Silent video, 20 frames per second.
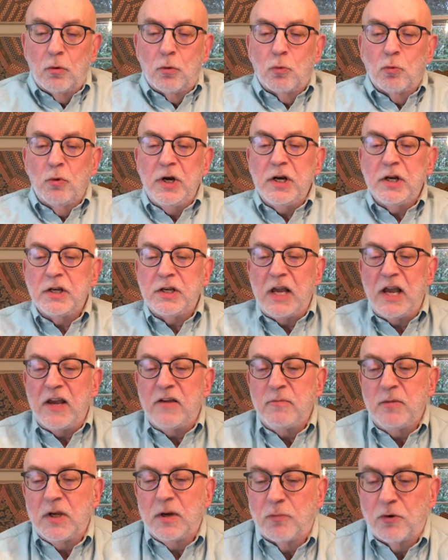Rena
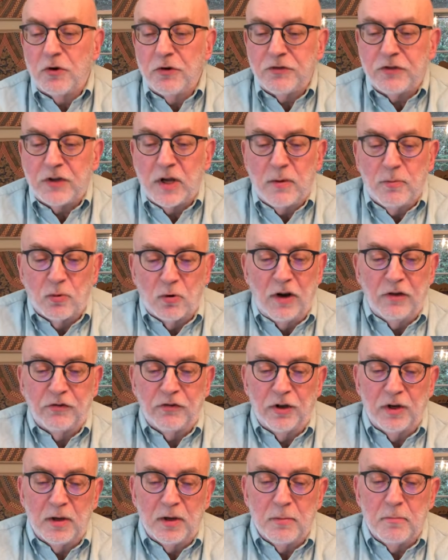gave me a birthday
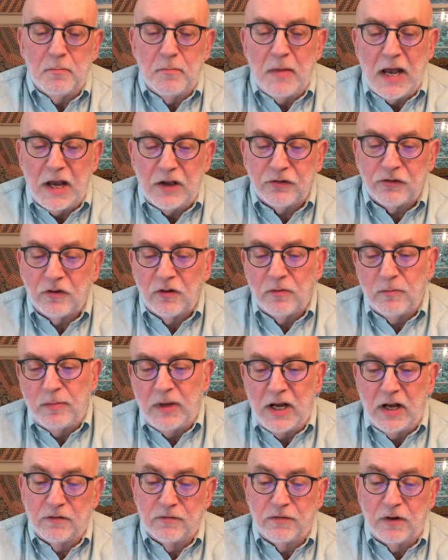present, a massive
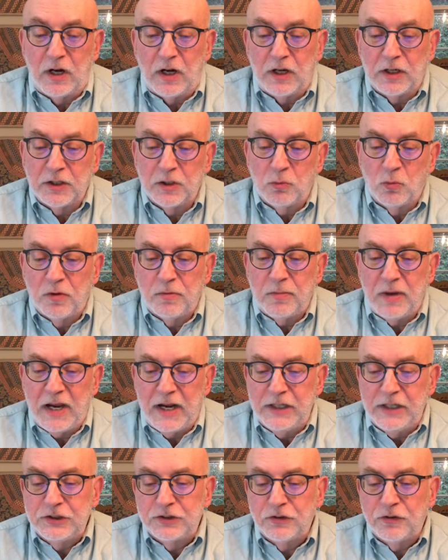bound volume with
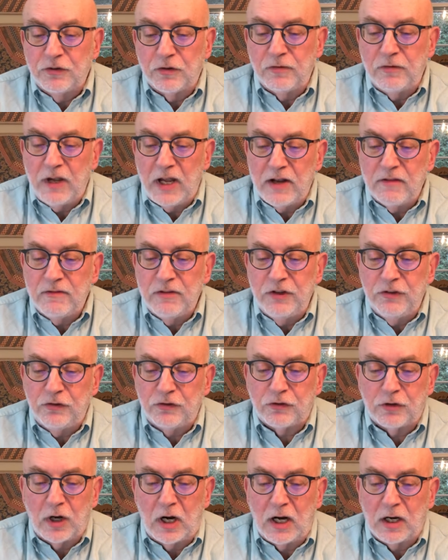pages of heavy
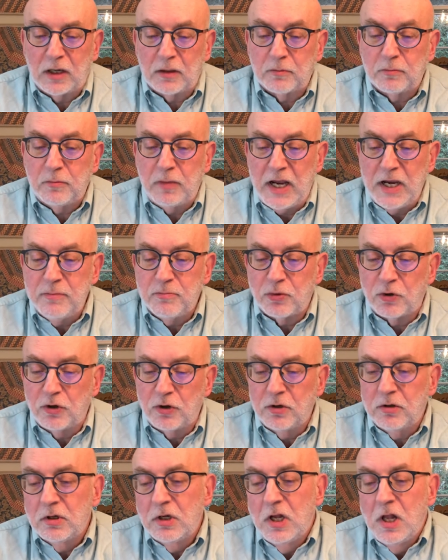stock paper.
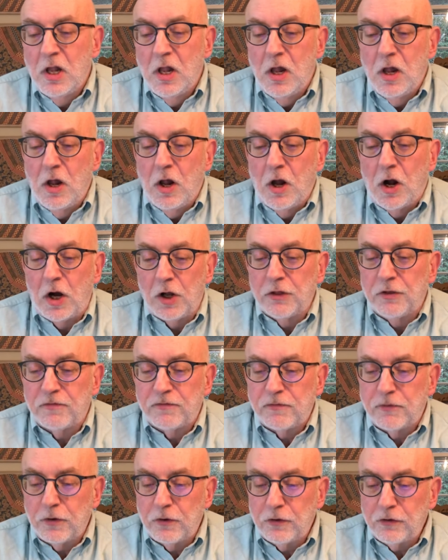On the
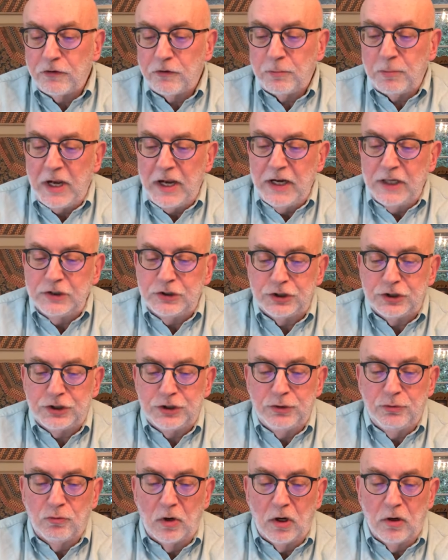first page,
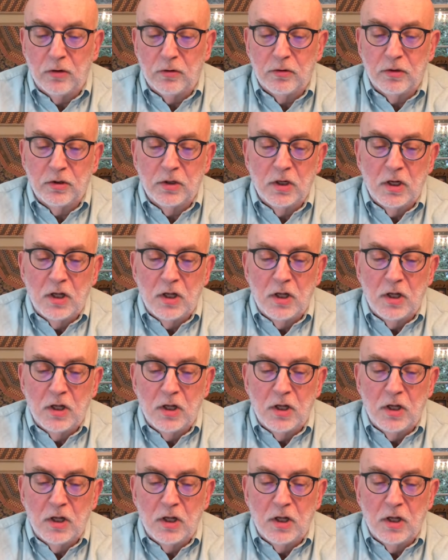she wrote,